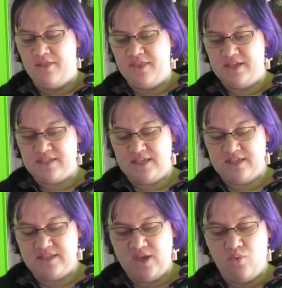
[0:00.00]
This
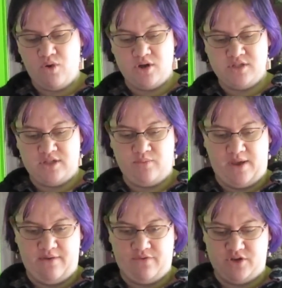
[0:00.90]
is the worsted
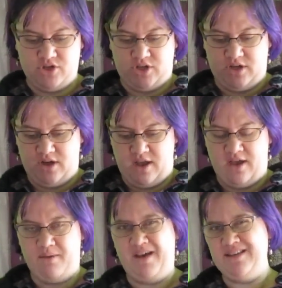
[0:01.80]
weight version.
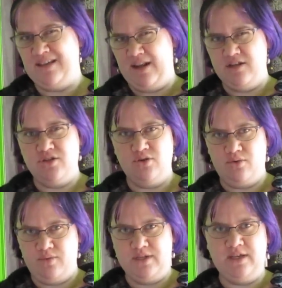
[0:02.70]
Um, I decided to
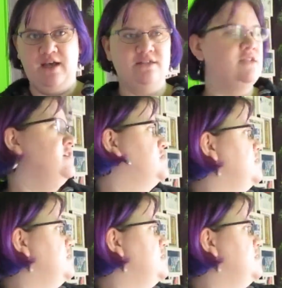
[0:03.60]
retest. Here's